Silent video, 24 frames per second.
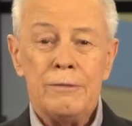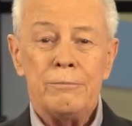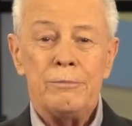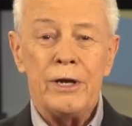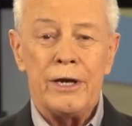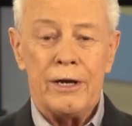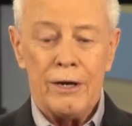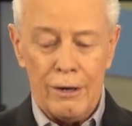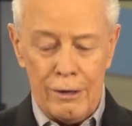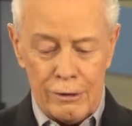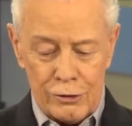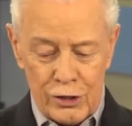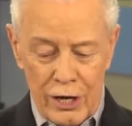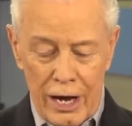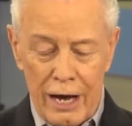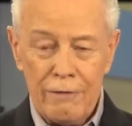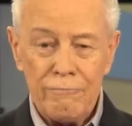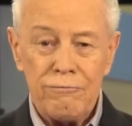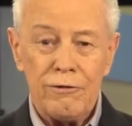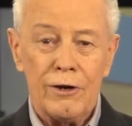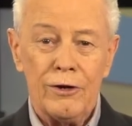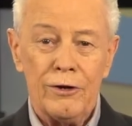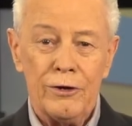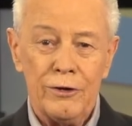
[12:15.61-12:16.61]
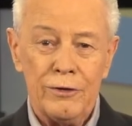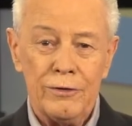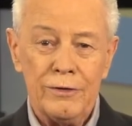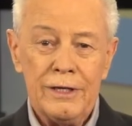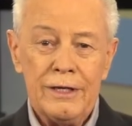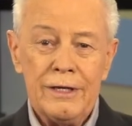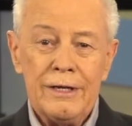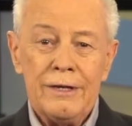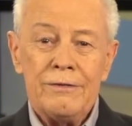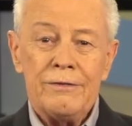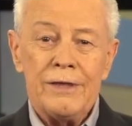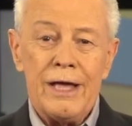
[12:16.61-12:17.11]
because I've learned
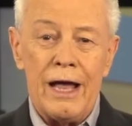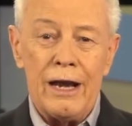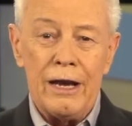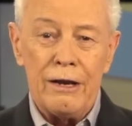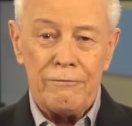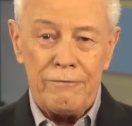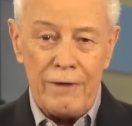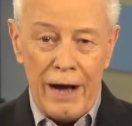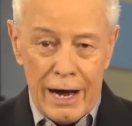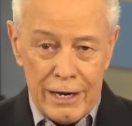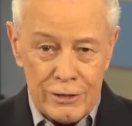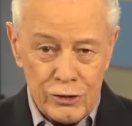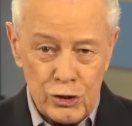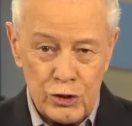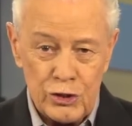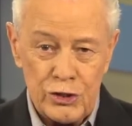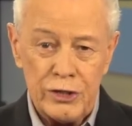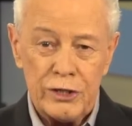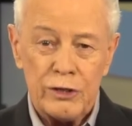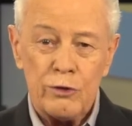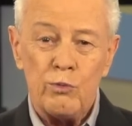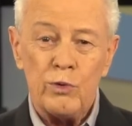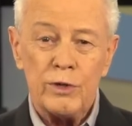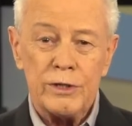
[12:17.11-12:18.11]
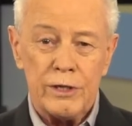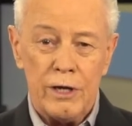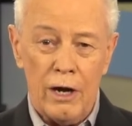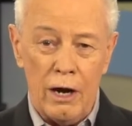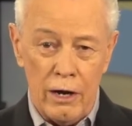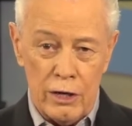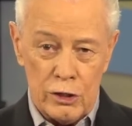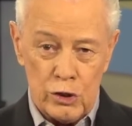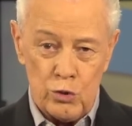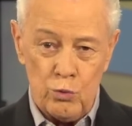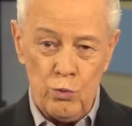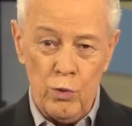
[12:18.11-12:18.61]
that if I stick with
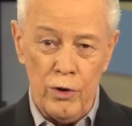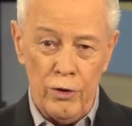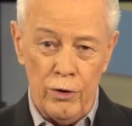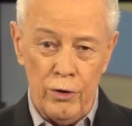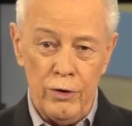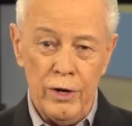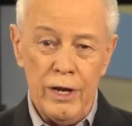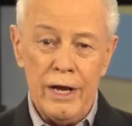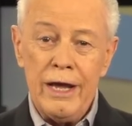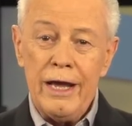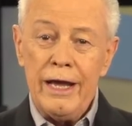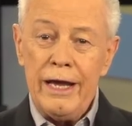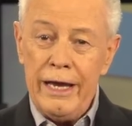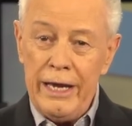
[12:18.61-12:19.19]
God's word,